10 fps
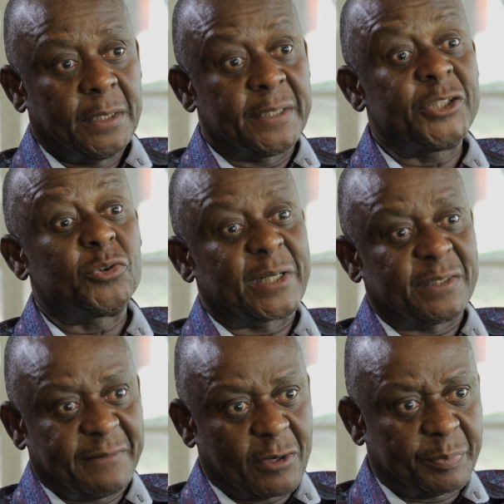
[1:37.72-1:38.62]
the Regional
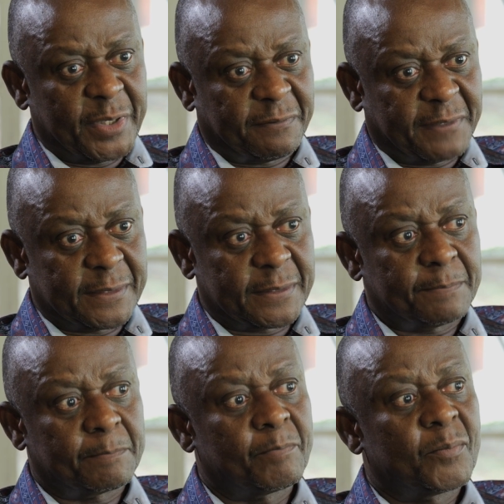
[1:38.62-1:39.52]
Development Fund.
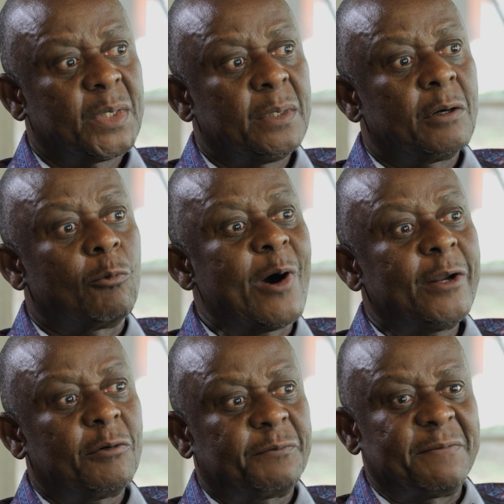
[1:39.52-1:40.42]

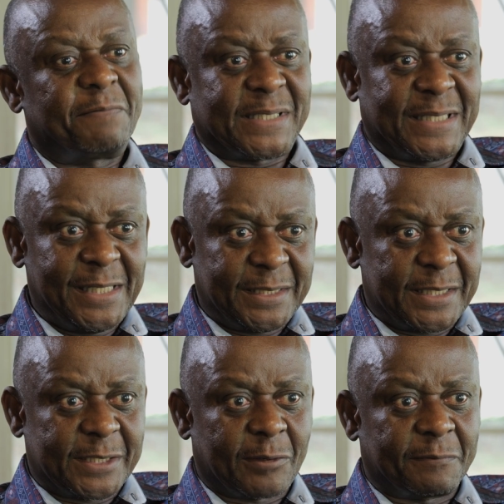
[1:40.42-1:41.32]
One of the
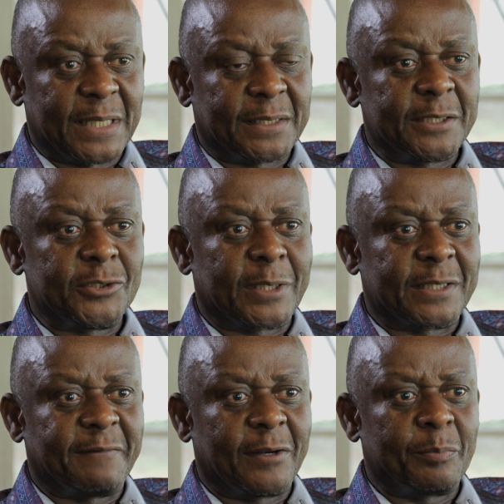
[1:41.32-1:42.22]
facilities of that Regional
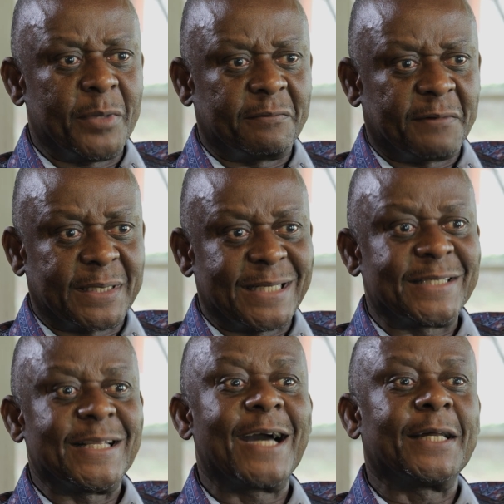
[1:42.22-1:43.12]
Development Fund is
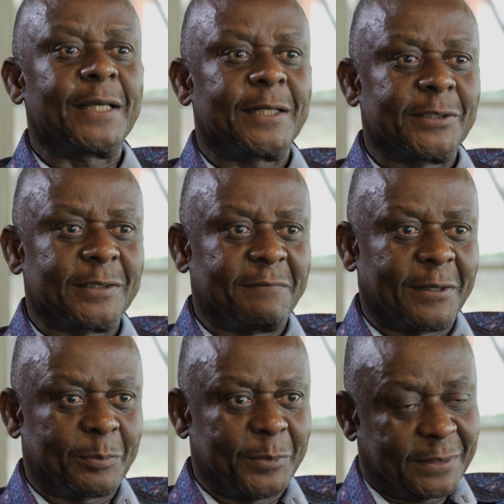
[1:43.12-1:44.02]
the Agriculture
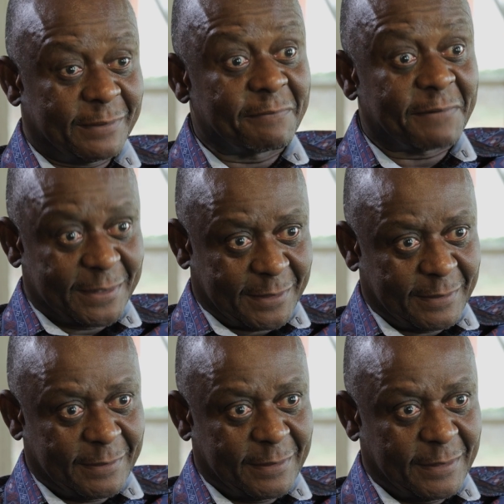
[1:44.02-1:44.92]
Development Fund,
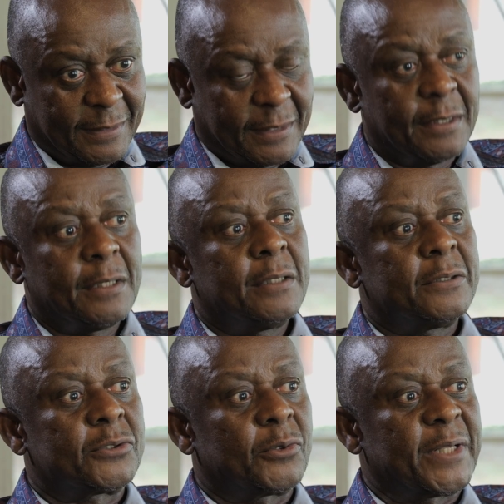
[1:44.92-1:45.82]

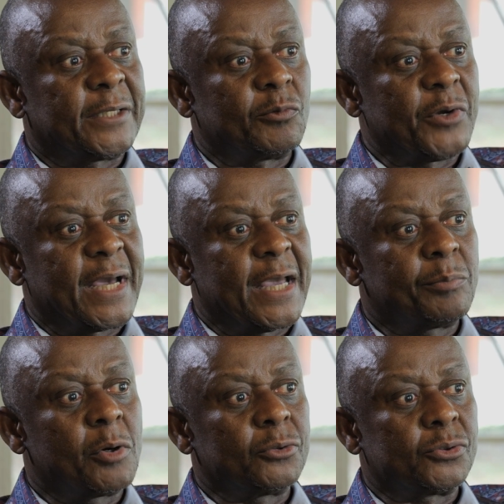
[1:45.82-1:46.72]
so that we are
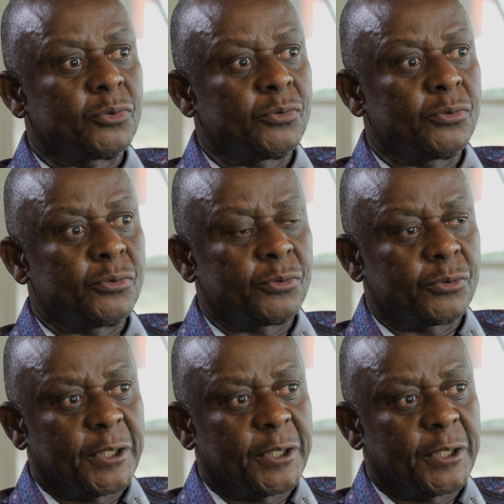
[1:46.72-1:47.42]
able to